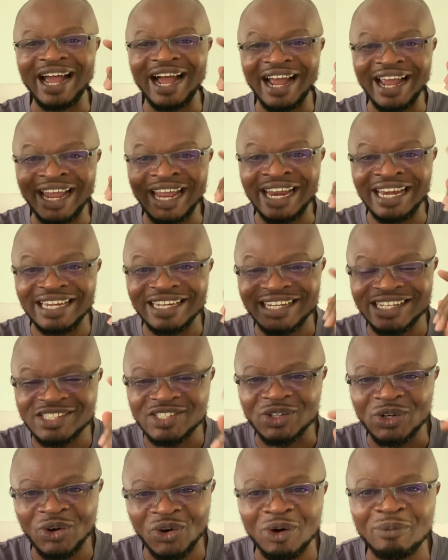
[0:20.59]
in this
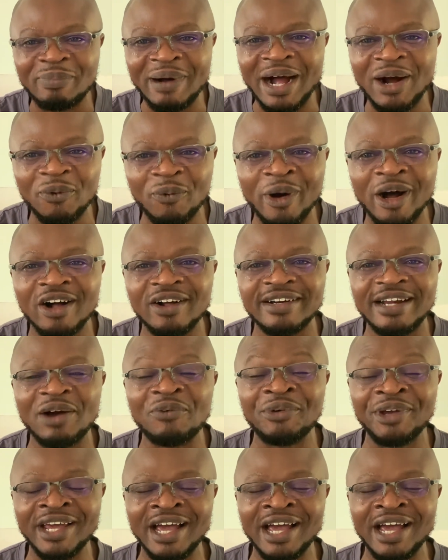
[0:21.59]
global world that we